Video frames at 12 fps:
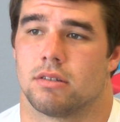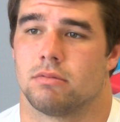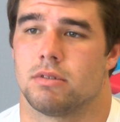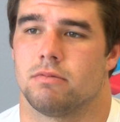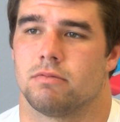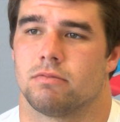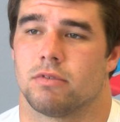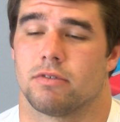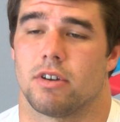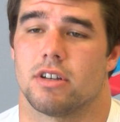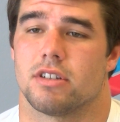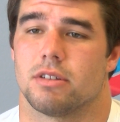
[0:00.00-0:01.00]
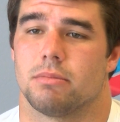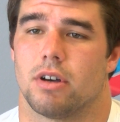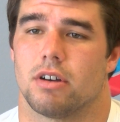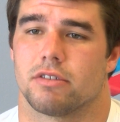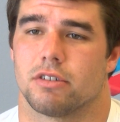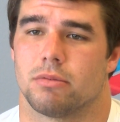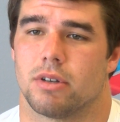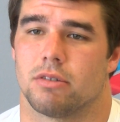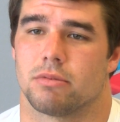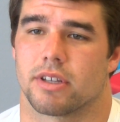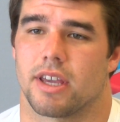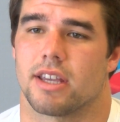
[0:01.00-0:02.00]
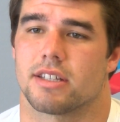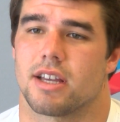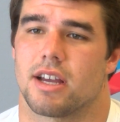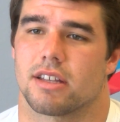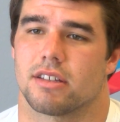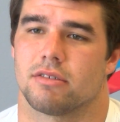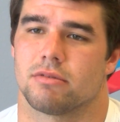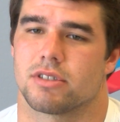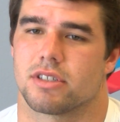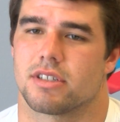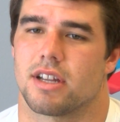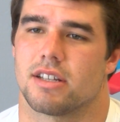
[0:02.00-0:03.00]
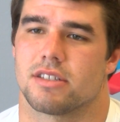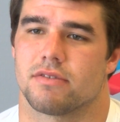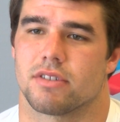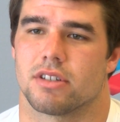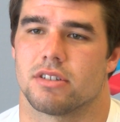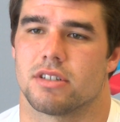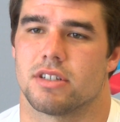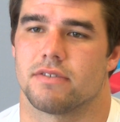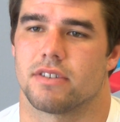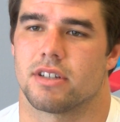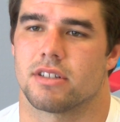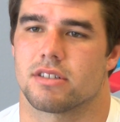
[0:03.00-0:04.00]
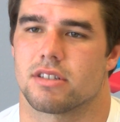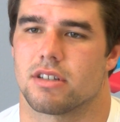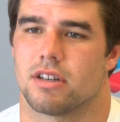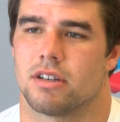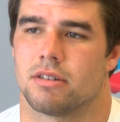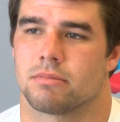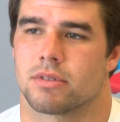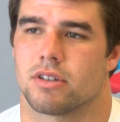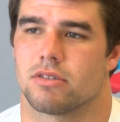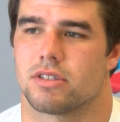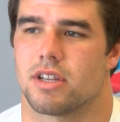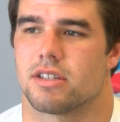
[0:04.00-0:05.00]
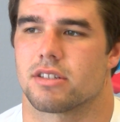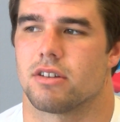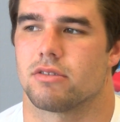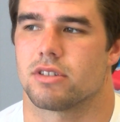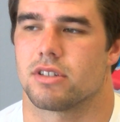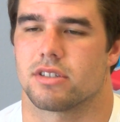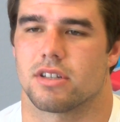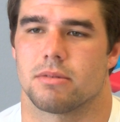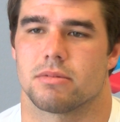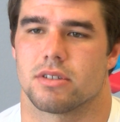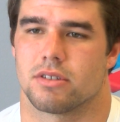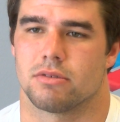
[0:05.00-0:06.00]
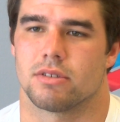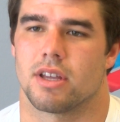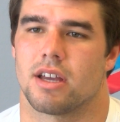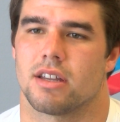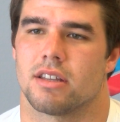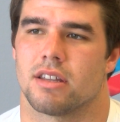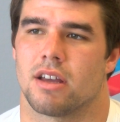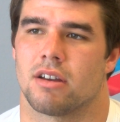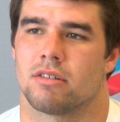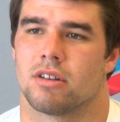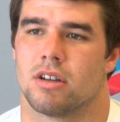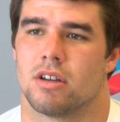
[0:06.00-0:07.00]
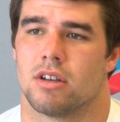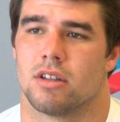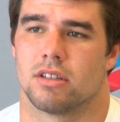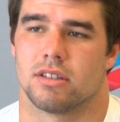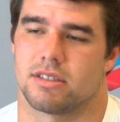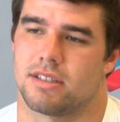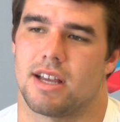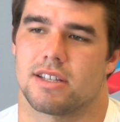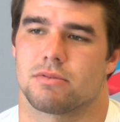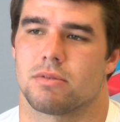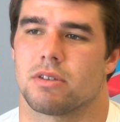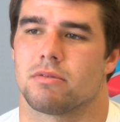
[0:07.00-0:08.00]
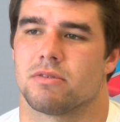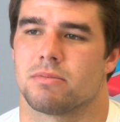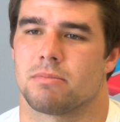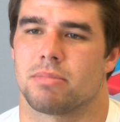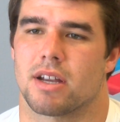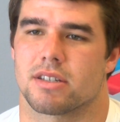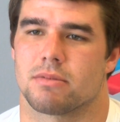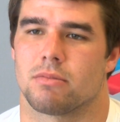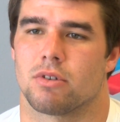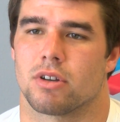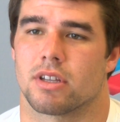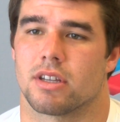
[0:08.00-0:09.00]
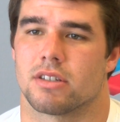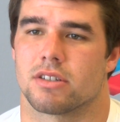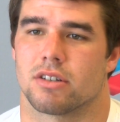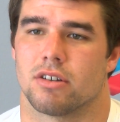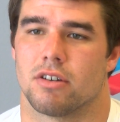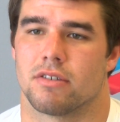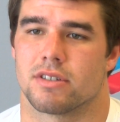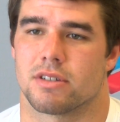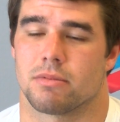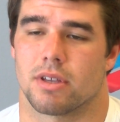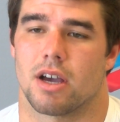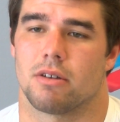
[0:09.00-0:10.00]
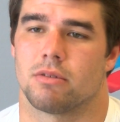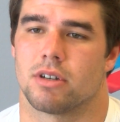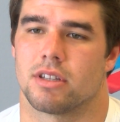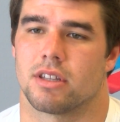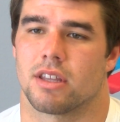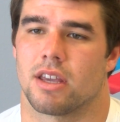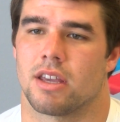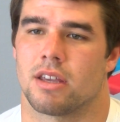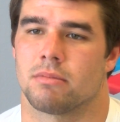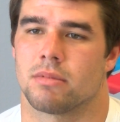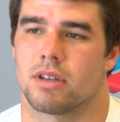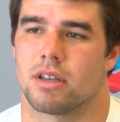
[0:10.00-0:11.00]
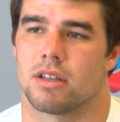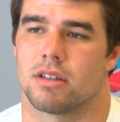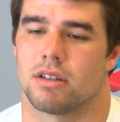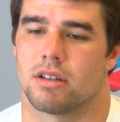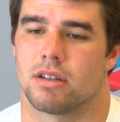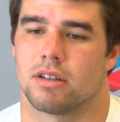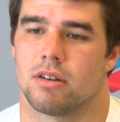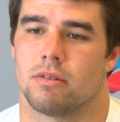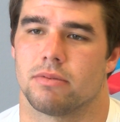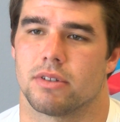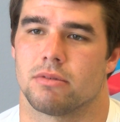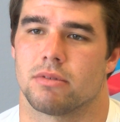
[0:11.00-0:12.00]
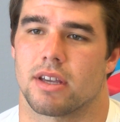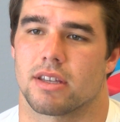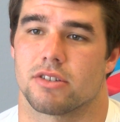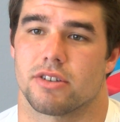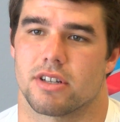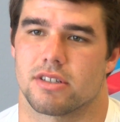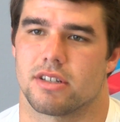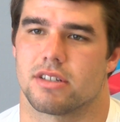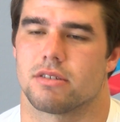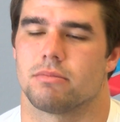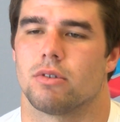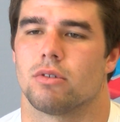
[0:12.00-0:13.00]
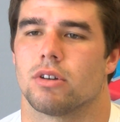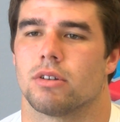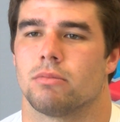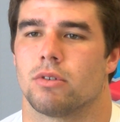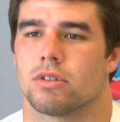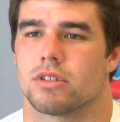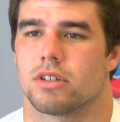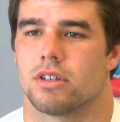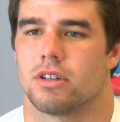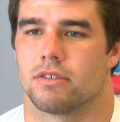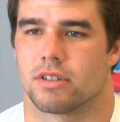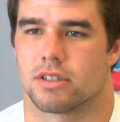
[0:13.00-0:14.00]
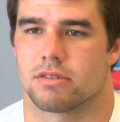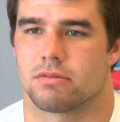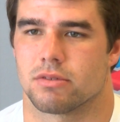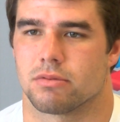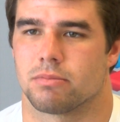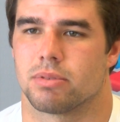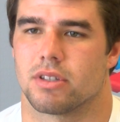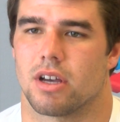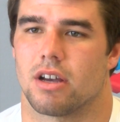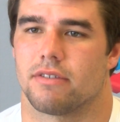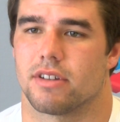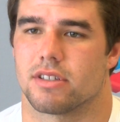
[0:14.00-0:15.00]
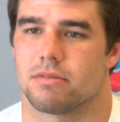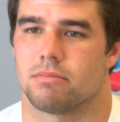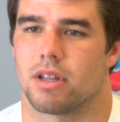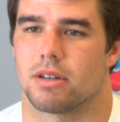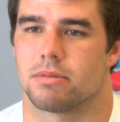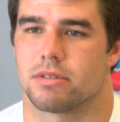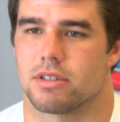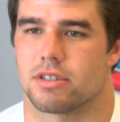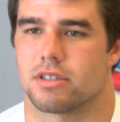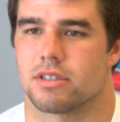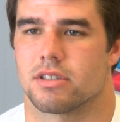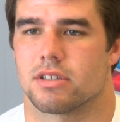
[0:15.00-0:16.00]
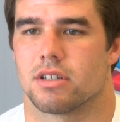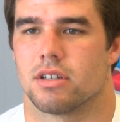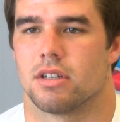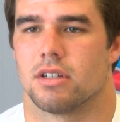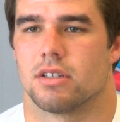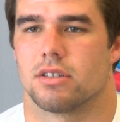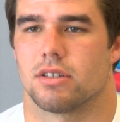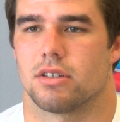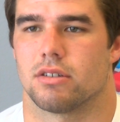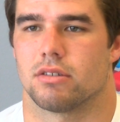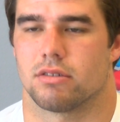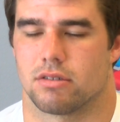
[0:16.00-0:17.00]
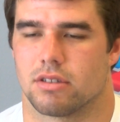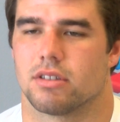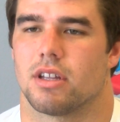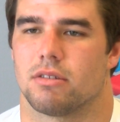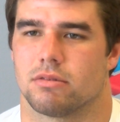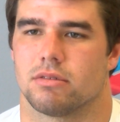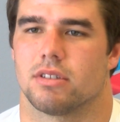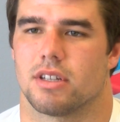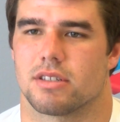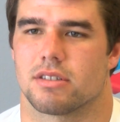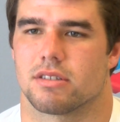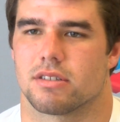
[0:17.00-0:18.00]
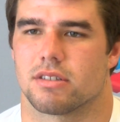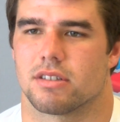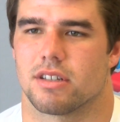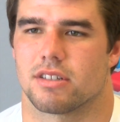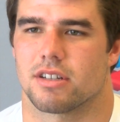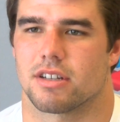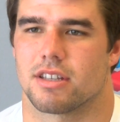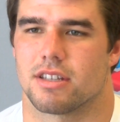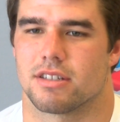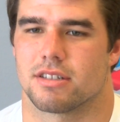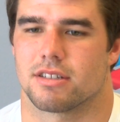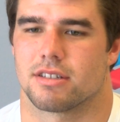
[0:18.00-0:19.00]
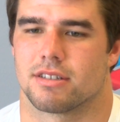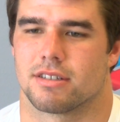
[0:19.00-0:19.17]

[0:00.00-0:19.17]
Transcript: We're running to the ball real well, and we're gang tackling, which are signs of a good defense. Coach Day is coaching us up to do that, and now this last week we've been practicing more on getting turnovers, and we got one in the game, and hopefully that can translate to more and more turnovers, which will put the offense in better positions. So that's our keys.